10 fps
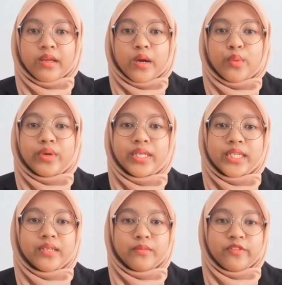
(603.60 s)
When
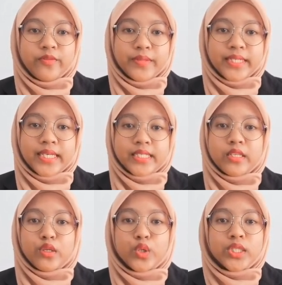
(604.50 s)
the movement has
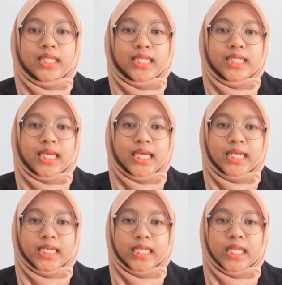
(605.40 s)
low turning
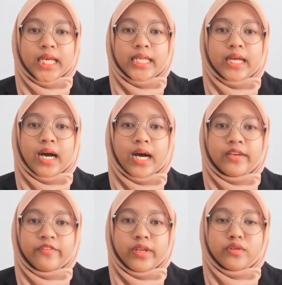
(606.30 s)
angle and
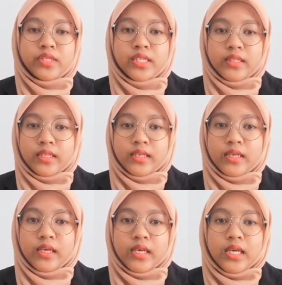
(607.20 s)
high velocity,
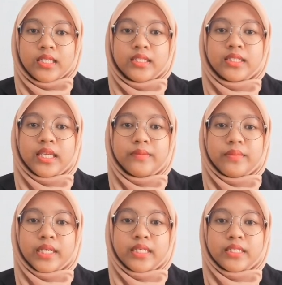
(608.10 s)
the sun
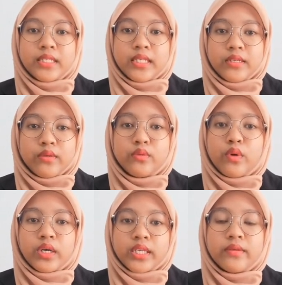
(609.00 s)
bear is in
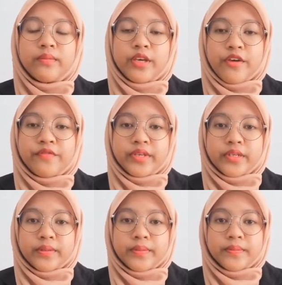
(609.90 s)
walking behavior.
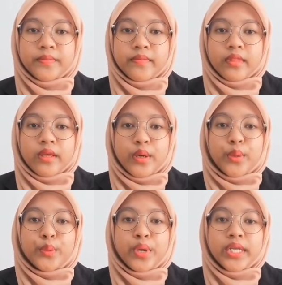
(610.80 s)

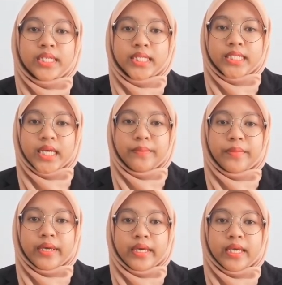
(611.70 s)
When the sun
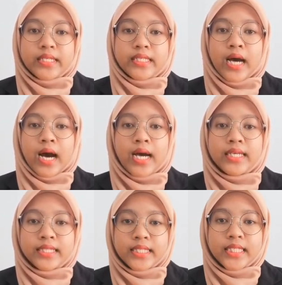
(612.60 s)
bear has high
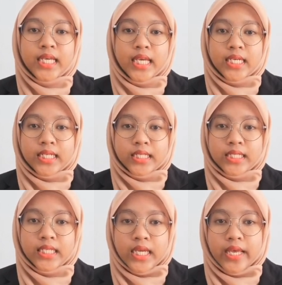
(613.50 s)
turning angle
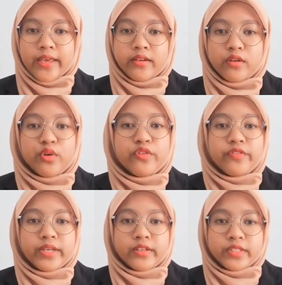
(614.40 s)
and low
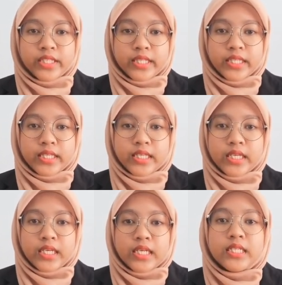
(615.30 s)
velocity,
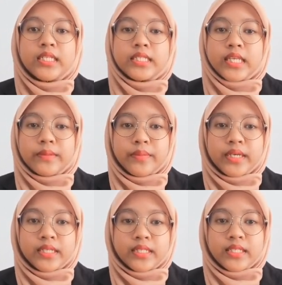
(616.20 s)
the sun bear
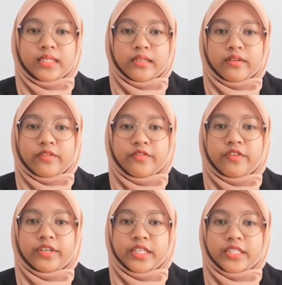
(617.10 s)
is in
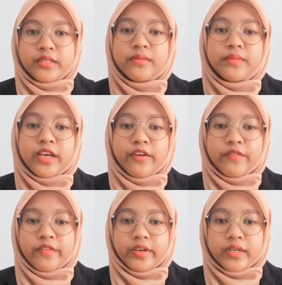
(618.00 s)
foraging
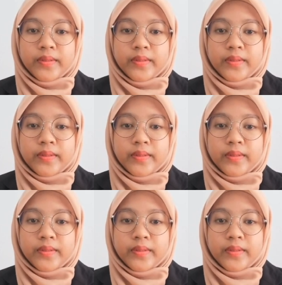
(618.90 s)
behavior.